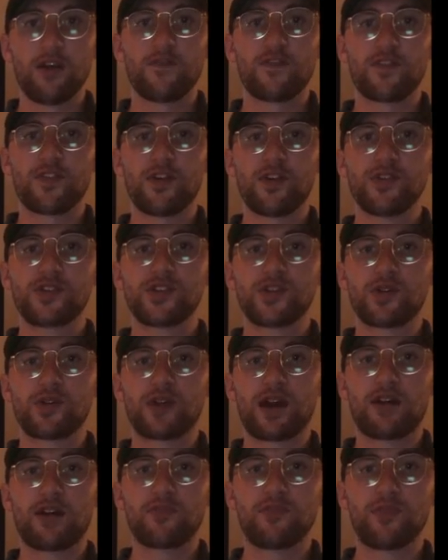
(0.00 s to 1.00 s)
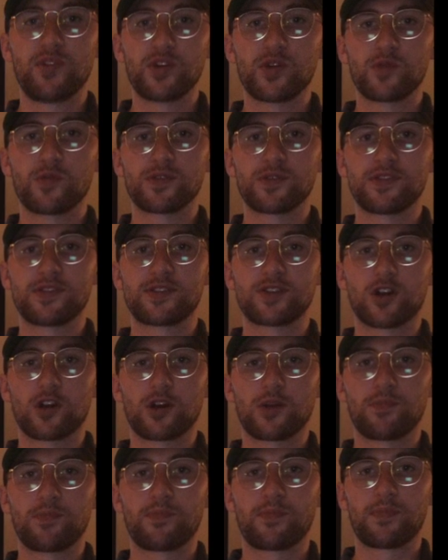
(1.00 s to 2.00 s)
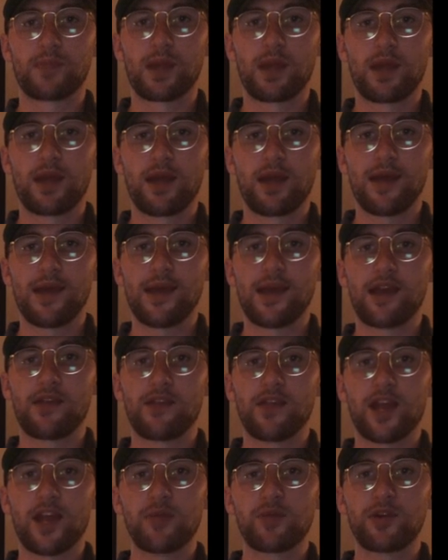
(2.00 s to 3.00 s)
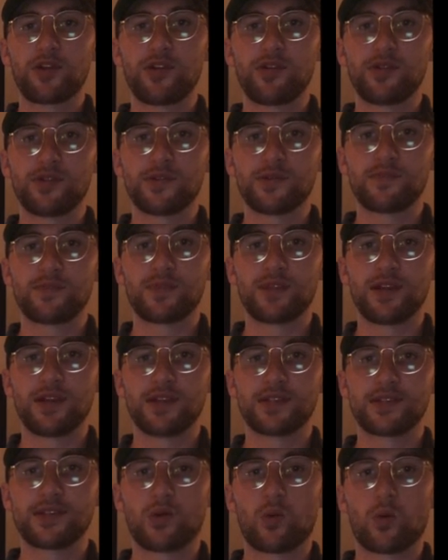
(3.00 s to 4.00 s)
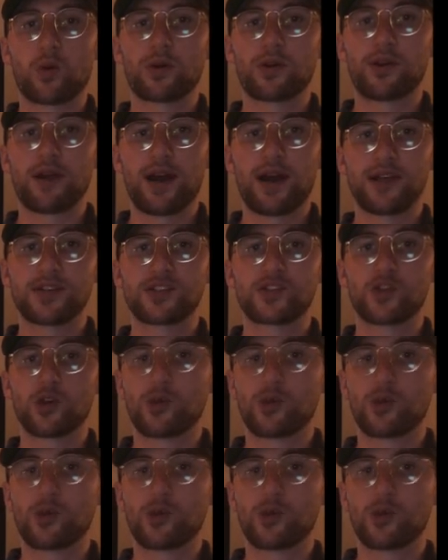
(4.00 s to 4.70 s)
For those who are not familiar with the term, a labor union is an organized